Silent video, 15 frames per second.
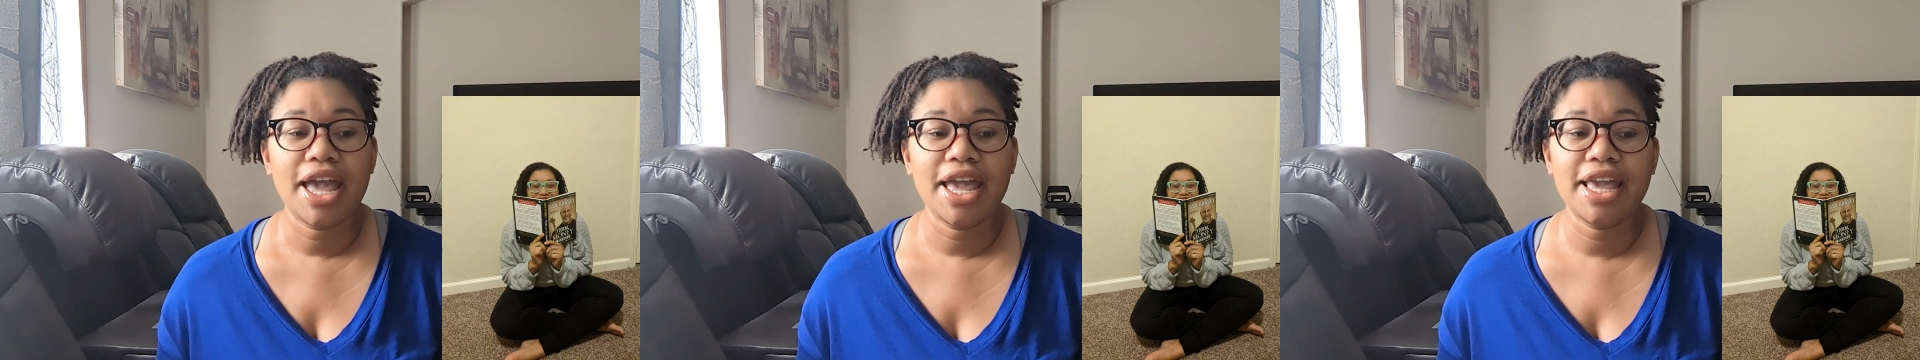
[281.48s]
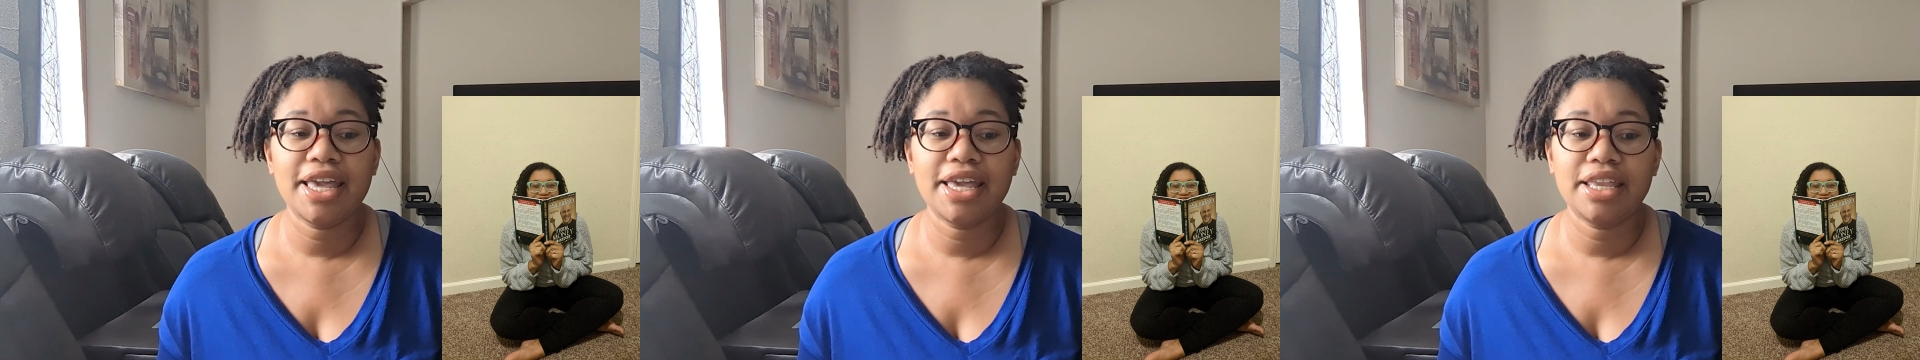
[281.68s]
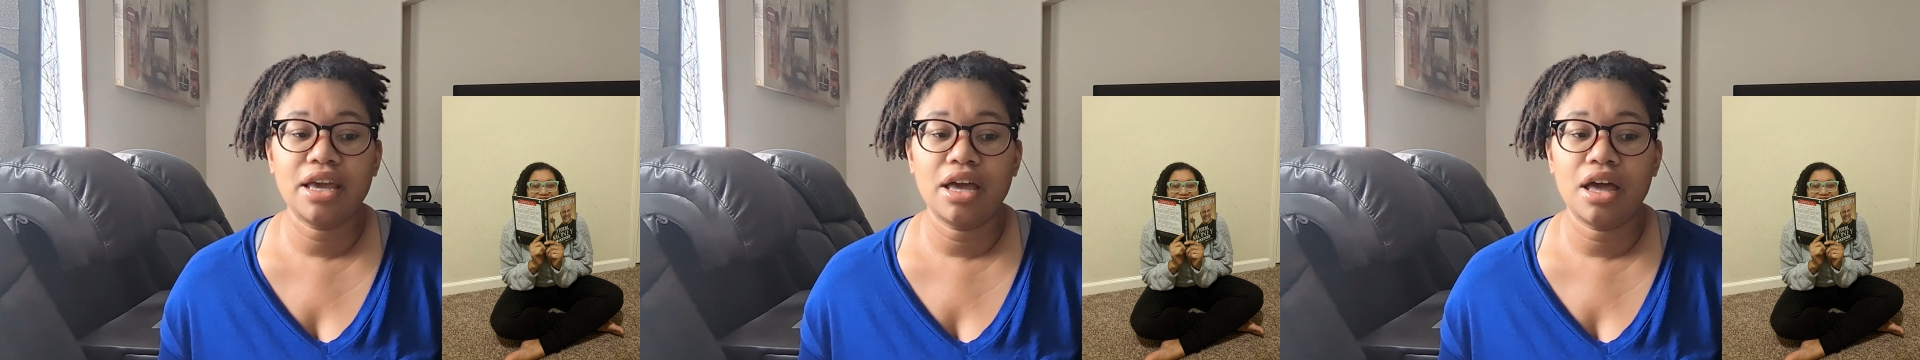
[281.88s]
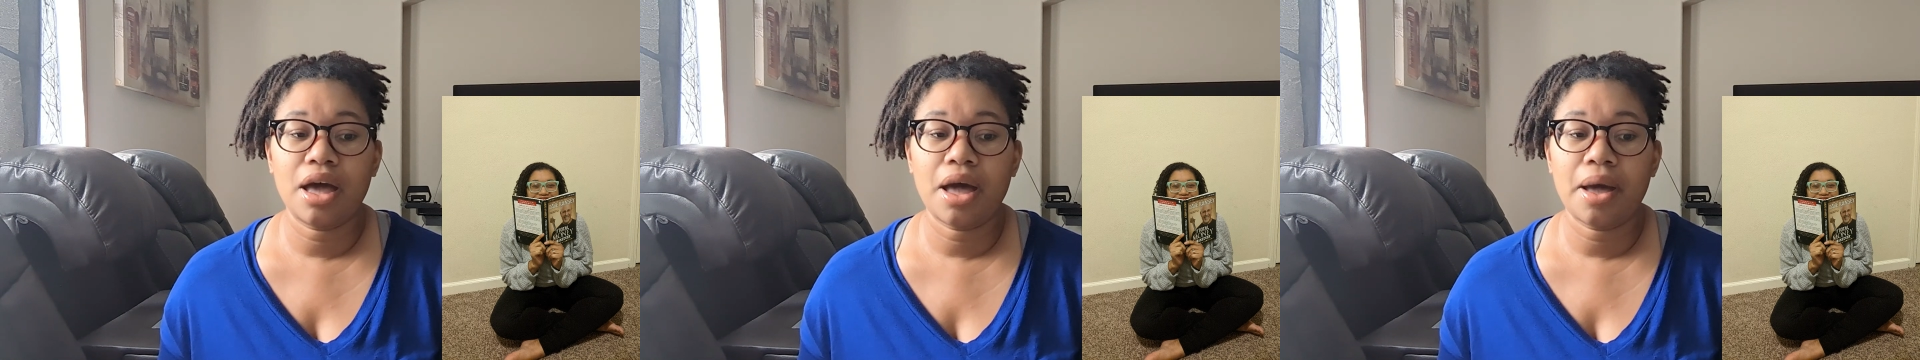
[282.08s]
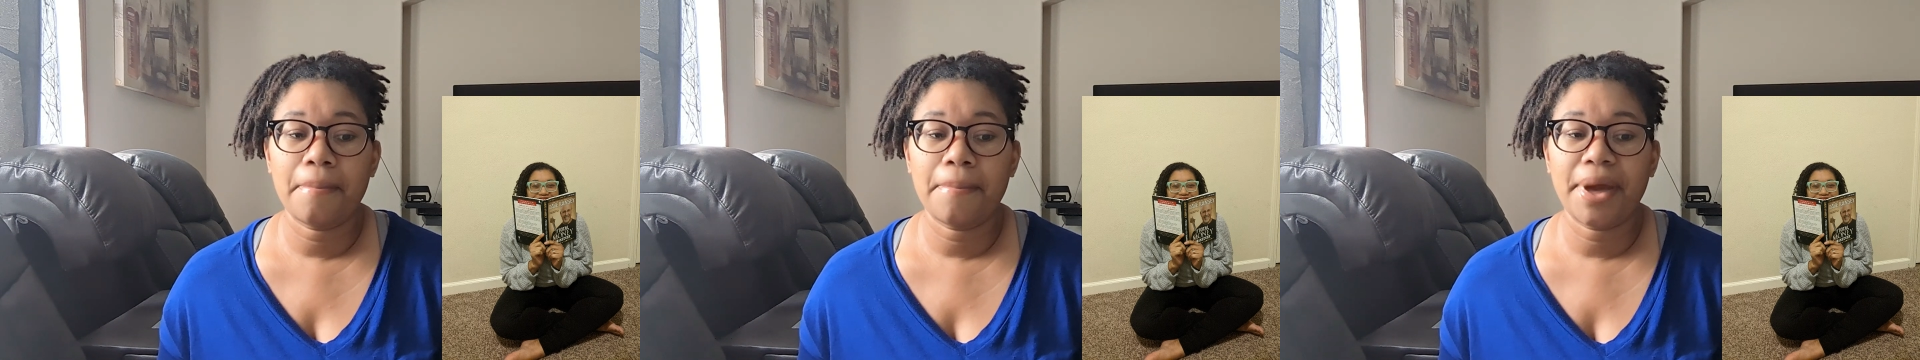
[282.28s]
And
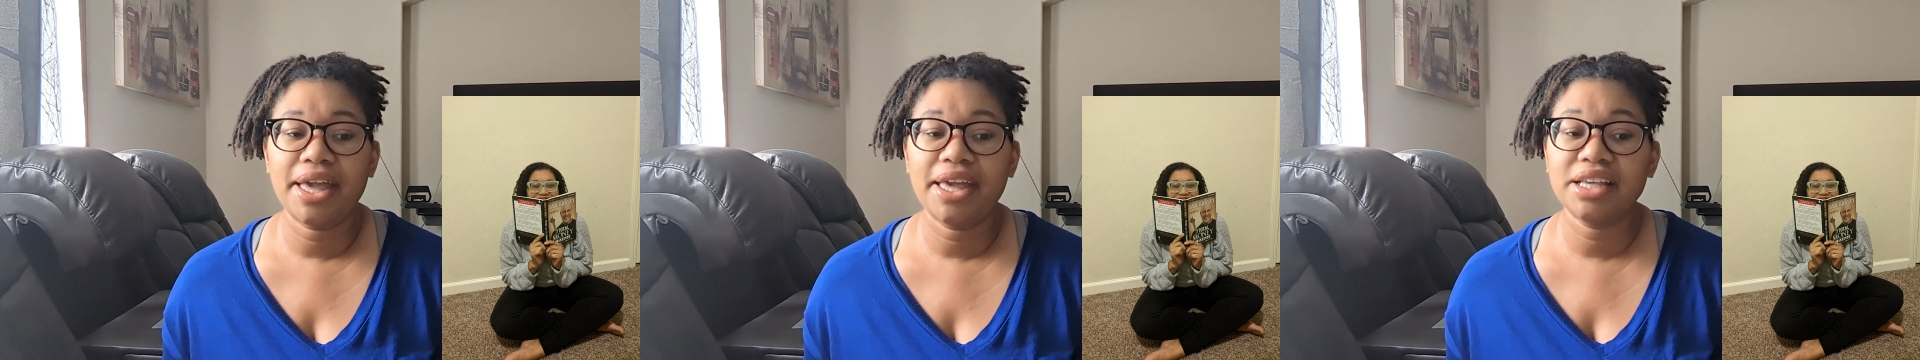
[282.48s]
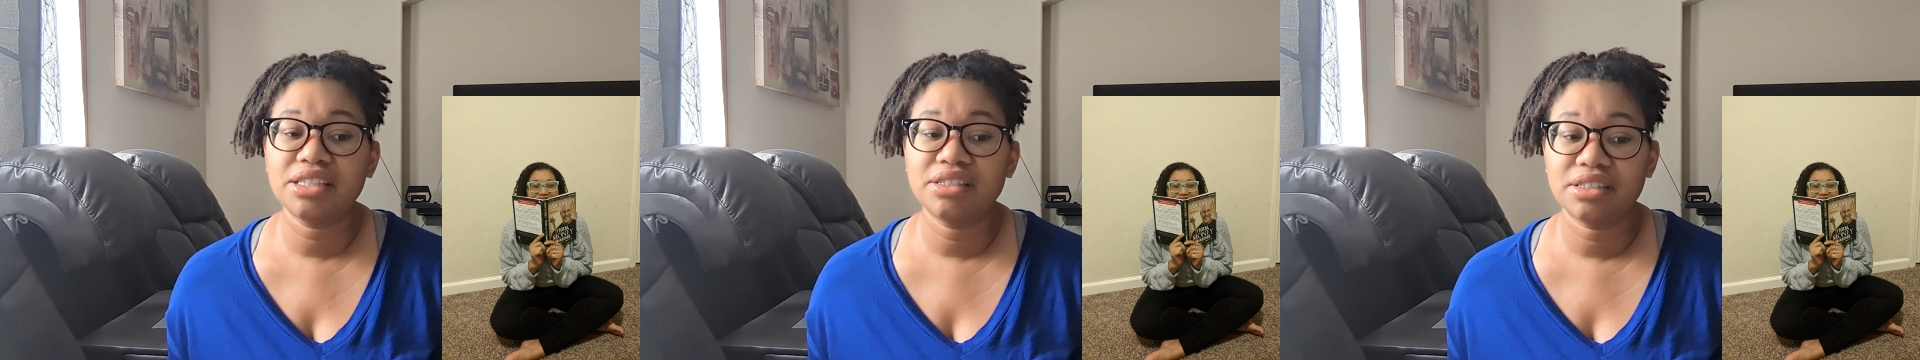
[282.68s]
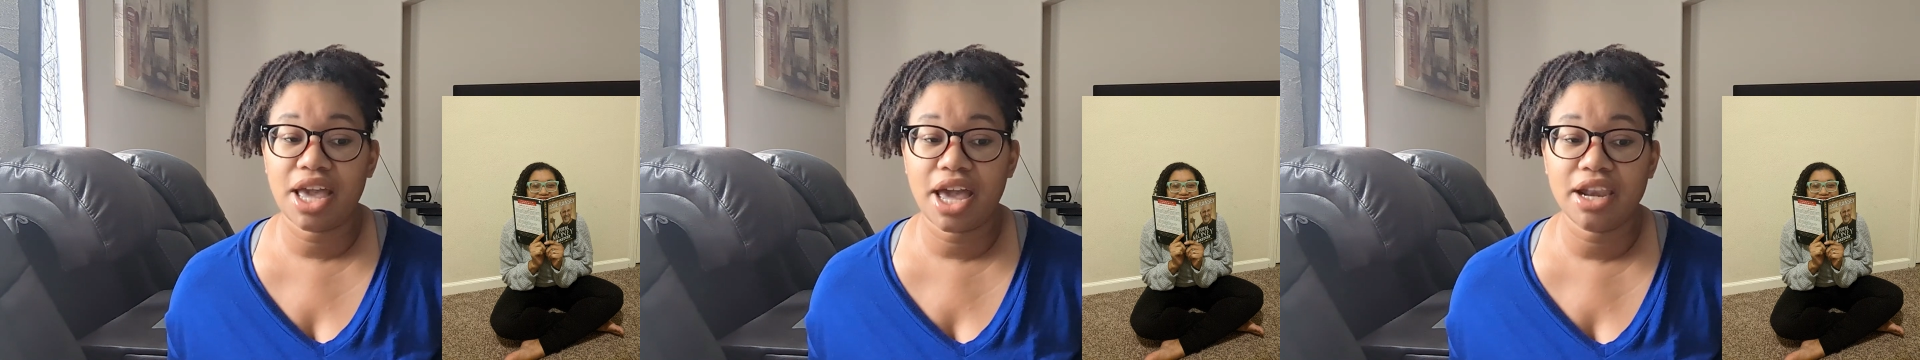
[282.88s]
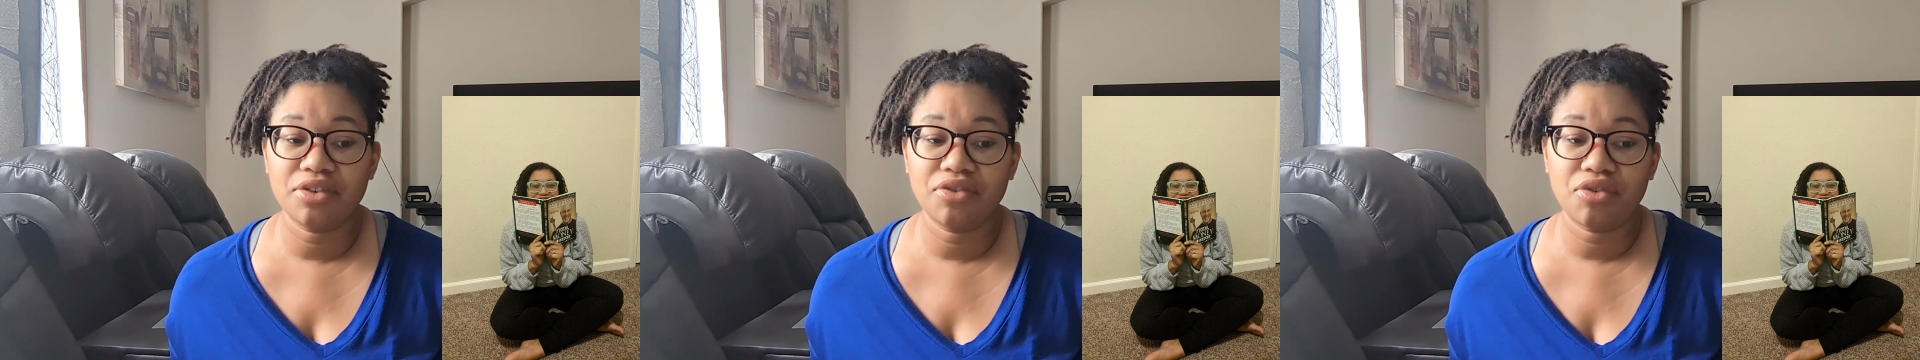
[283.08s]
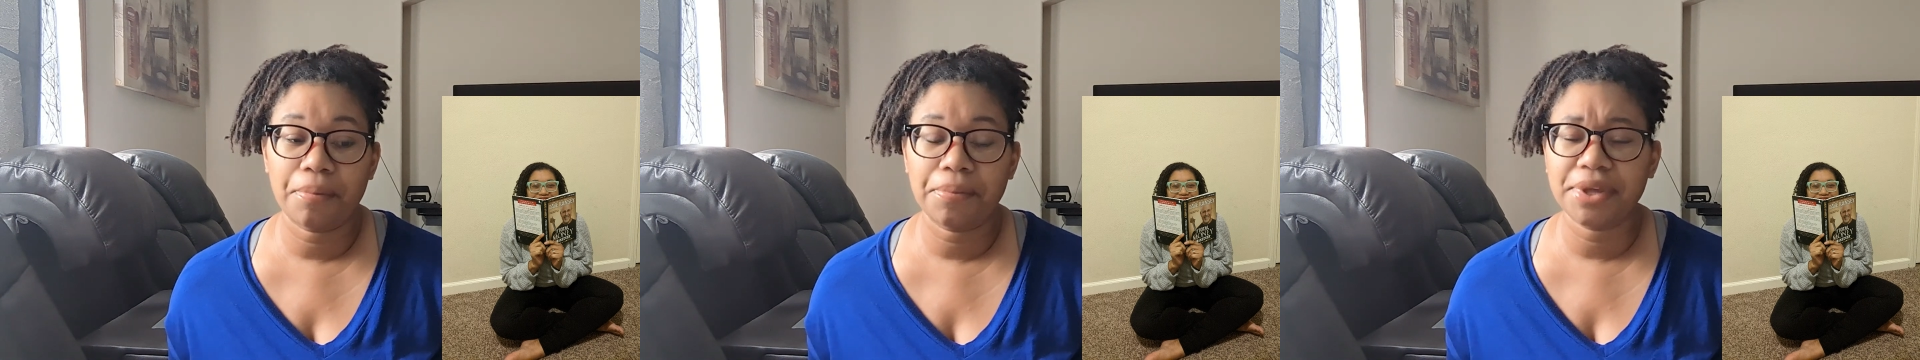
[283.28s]
um, my ex got it for me